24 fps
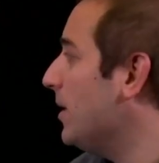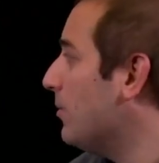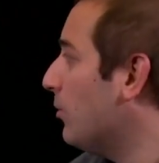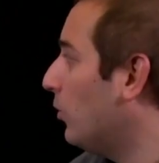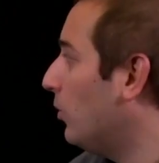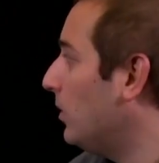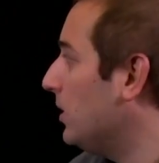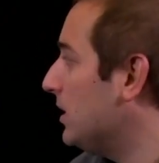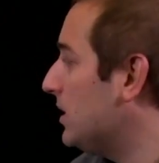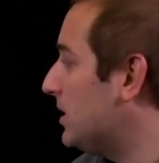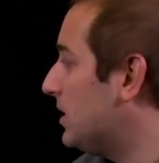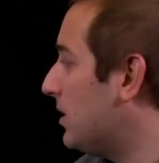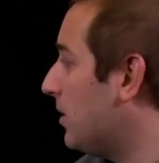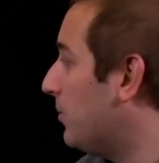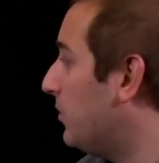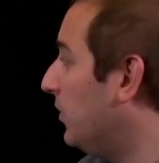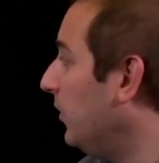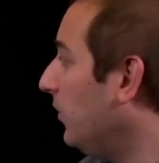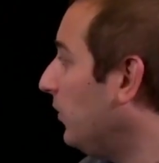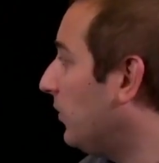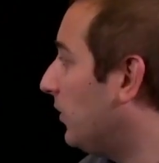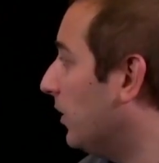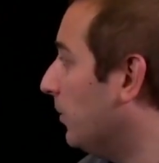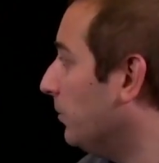memory
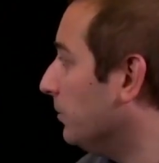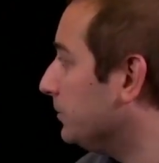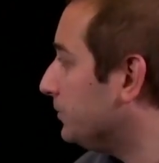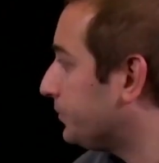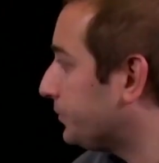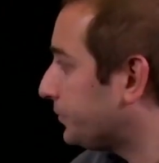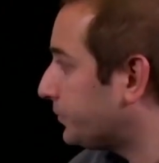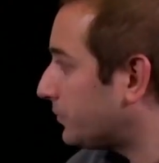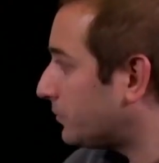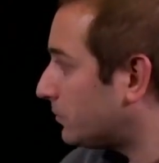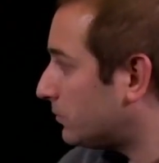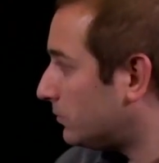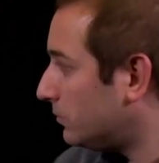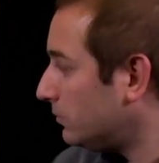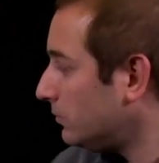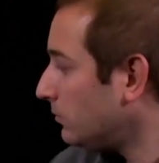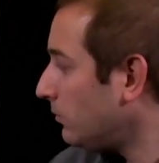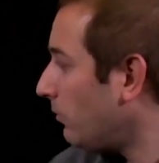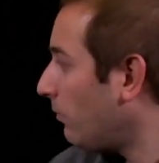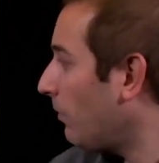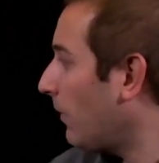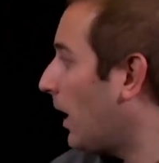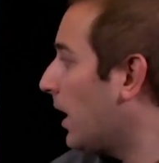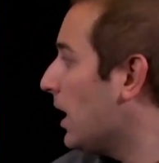subsystem.
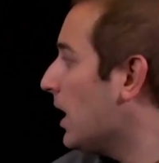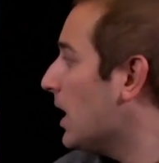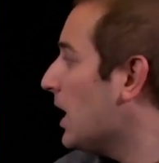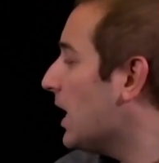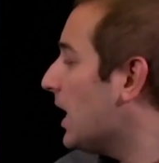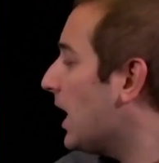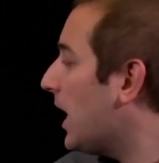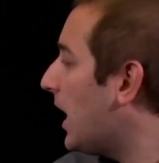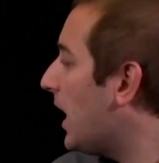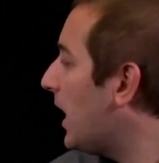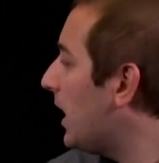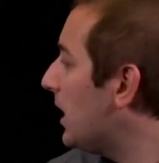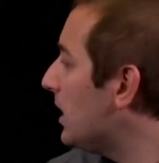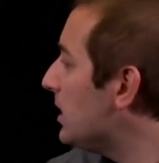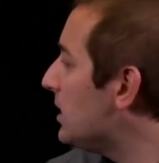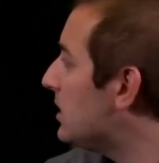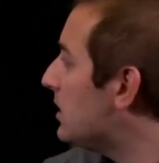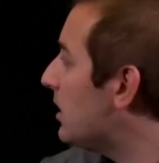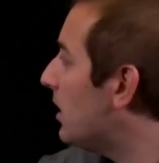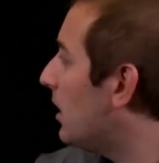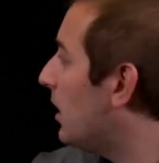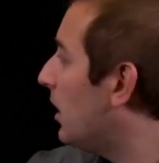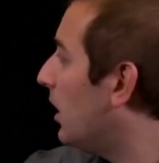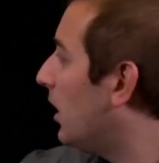
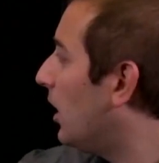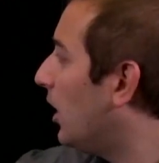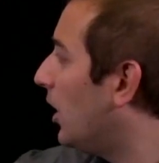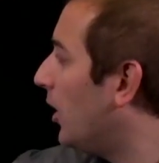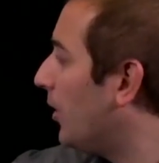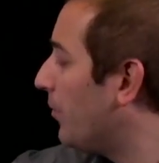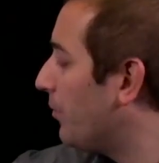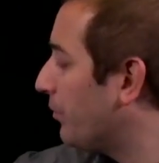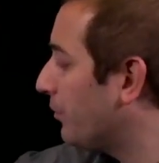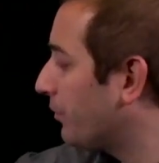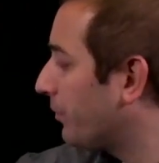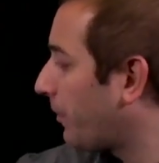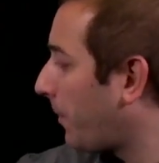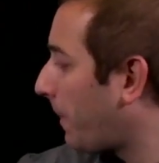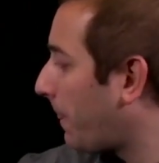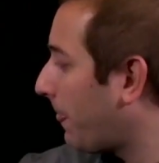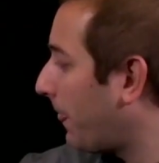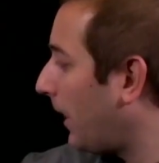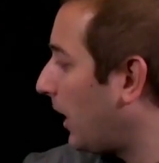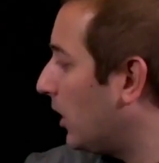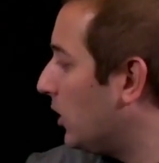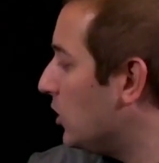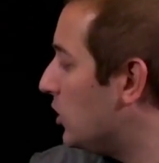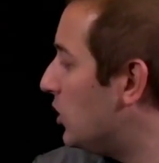And
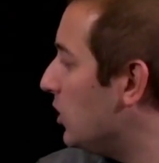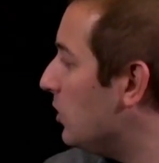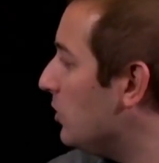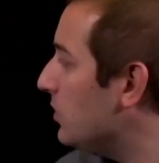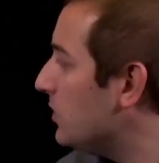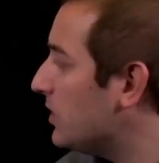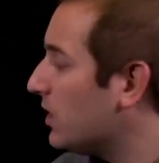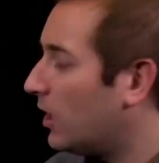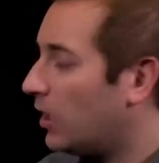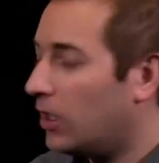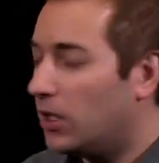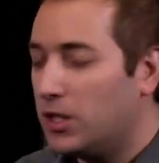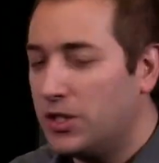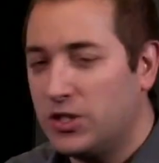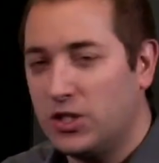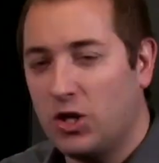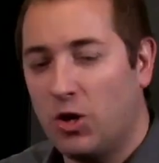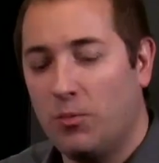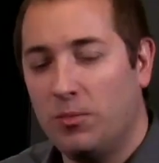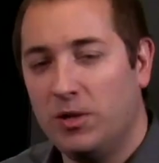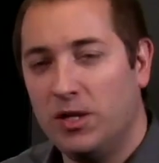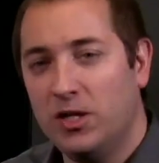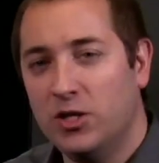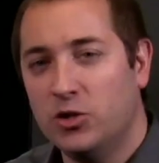those are
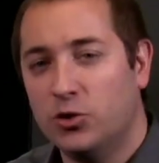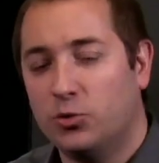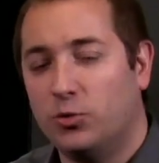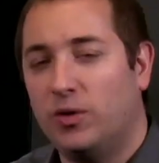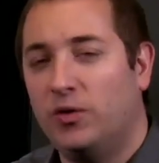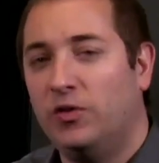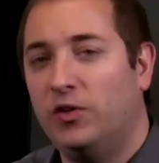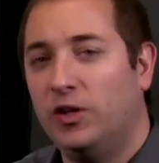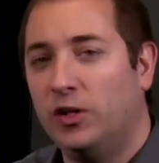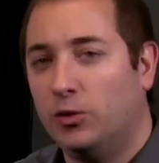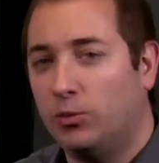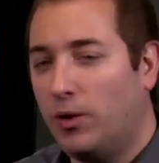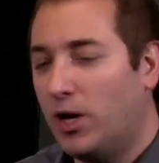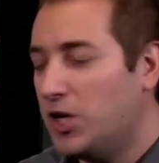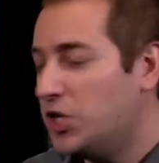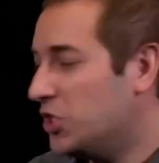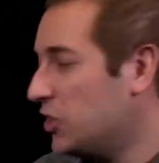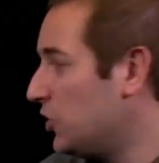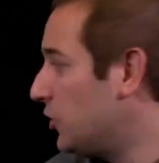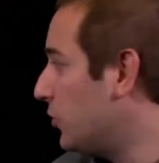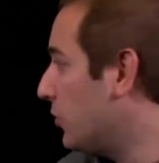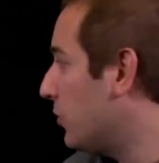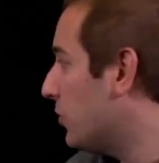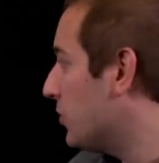some interesting
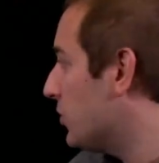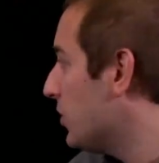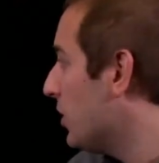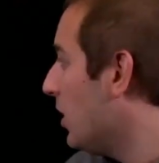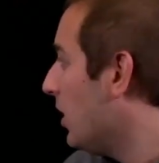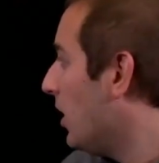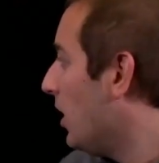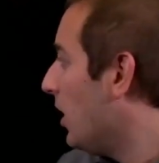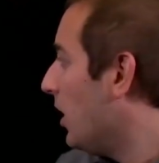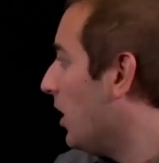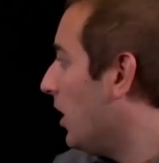registers.